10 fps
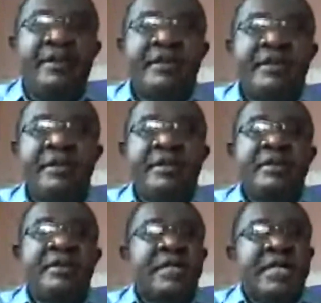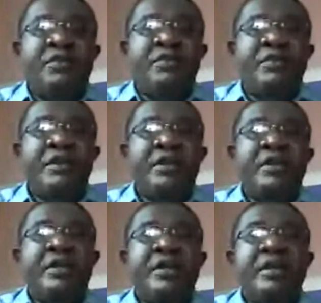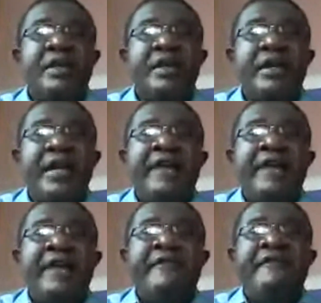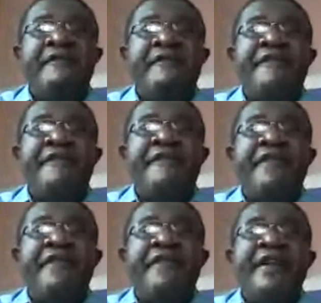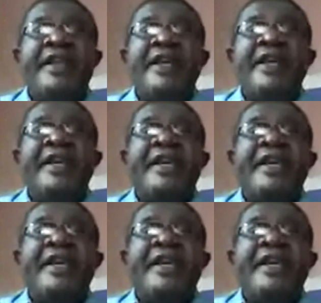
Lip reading: That will give you a very